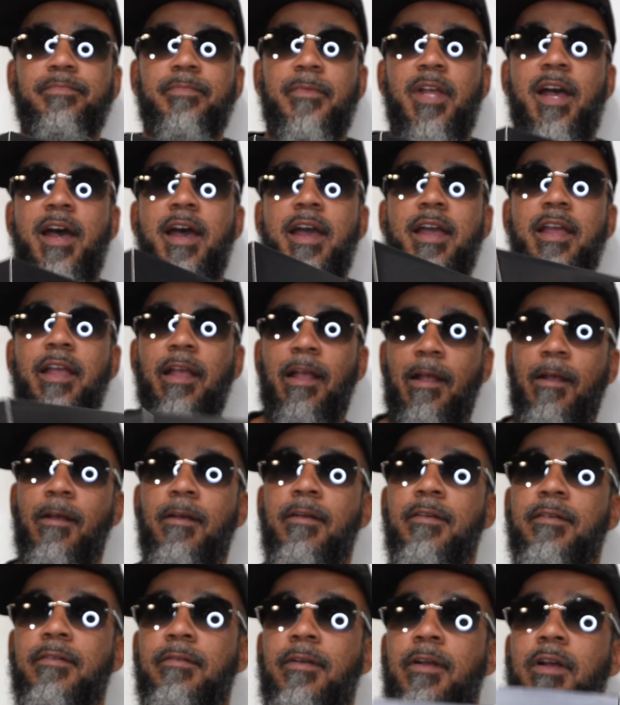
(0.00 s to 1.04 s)
Hey,
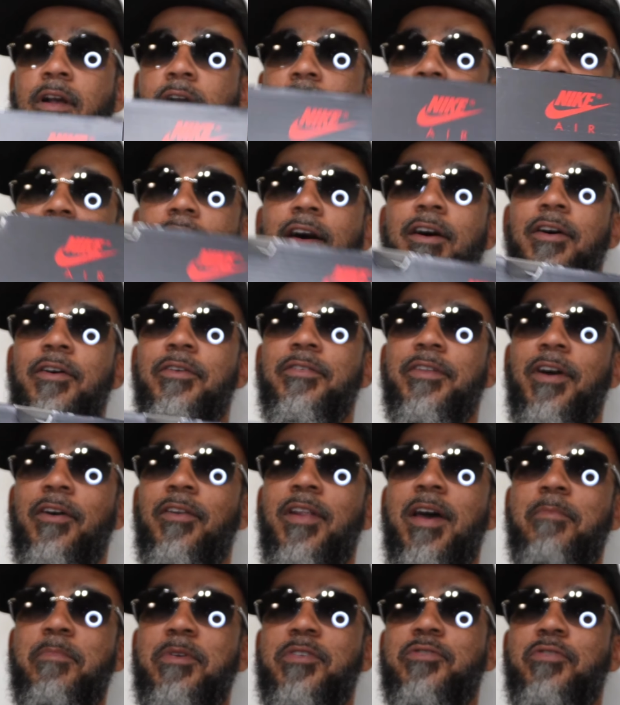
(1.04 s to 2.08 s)
uh-oh, don't
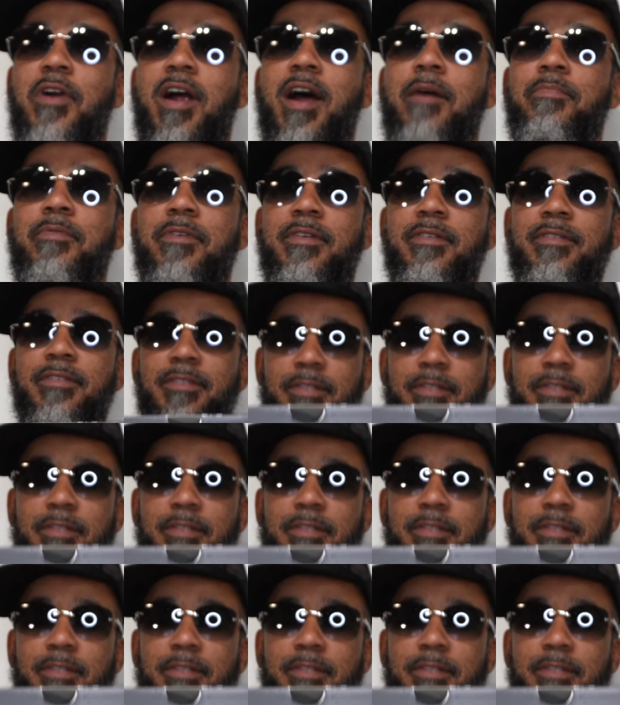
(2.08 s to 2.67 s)
let me drop it.